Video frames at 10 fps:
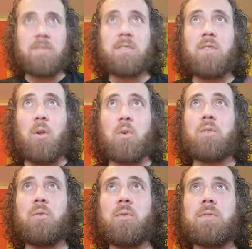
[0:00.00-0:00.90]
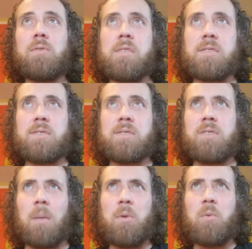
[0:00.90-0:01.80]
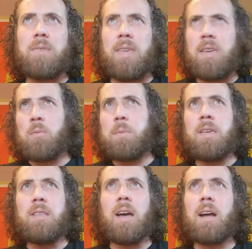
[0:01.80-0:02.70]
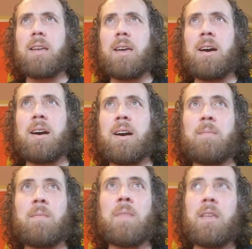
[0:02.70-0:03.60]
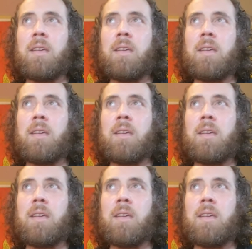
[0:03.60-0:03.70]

This is local news. This is WTOP.com.